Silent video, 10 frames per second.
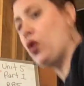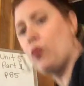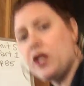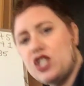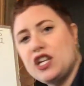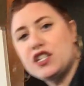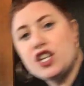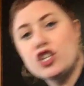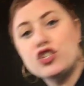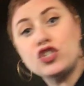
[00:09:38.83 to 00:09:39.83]
which is
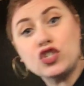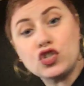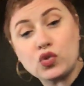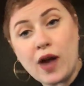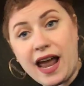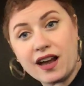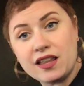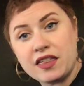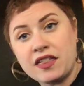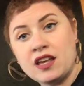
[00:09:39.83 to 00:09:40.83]

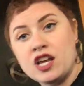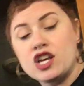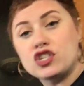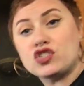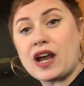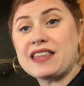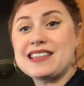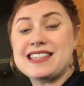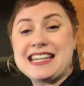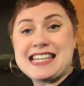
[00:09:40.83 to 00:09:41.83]
strength. Strength
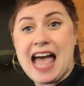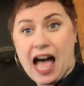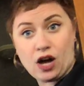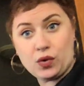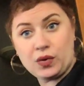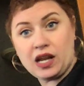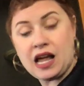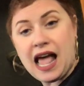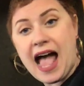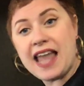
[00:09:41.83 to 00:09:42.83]
is a noun,
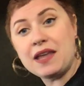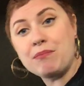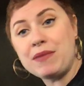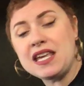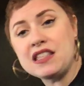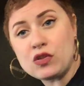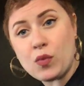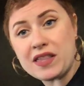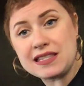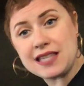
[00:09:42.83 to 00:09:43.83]
and it means
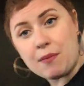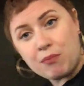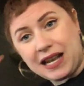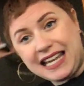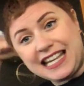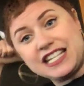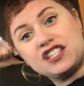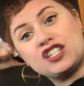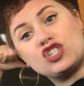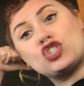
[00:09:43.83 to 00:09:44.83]
when somebody
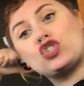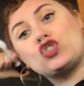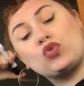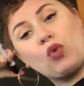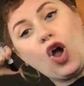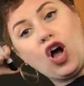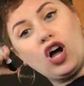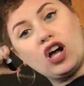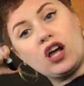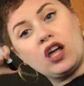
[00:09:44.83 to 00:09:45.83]
is
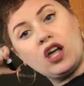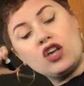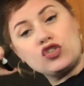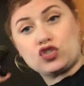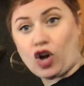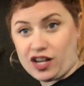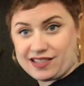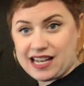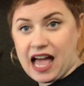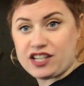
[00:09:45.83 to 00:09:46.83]
strong. Strong
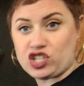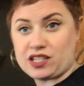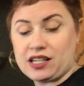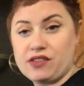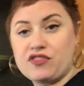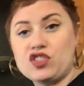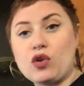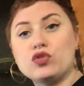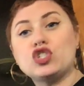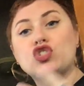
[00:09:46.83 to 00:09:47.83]
is an adjective.
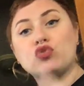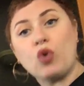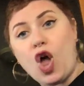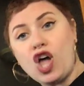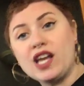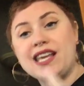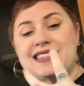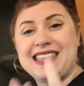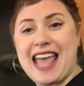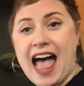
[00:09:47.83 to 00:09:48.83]
So strong
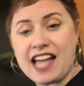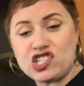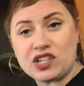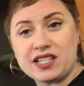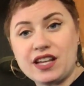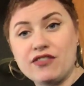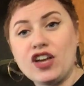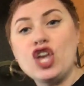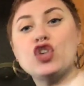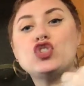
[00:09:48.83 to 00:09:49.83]
is the adjective,
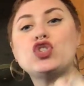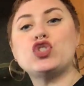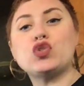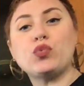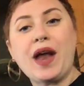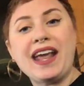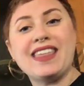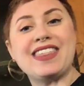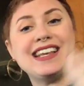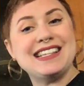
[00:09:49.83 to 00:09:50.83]

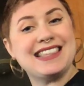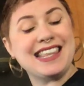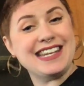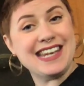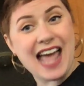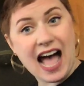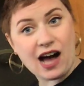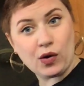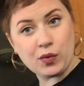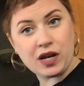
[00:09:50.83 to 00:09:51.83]
strength is the
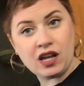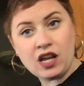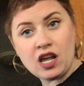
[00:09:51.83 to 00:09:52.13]
noun.